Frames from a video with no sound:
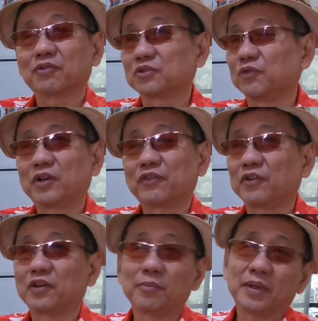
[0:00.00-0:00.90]
That was
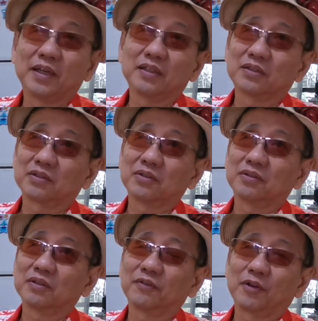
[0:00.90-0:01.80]
very many years ago.
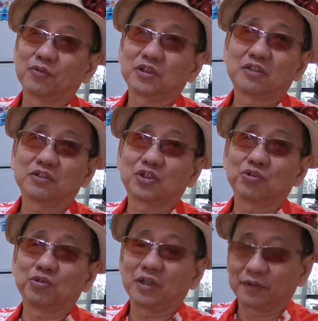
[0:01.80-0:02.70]
When I was still a
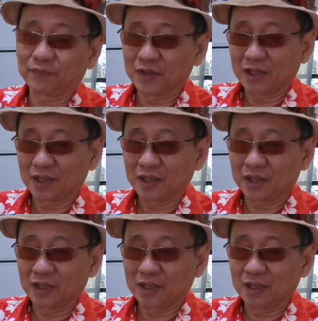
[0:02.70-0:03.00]
student.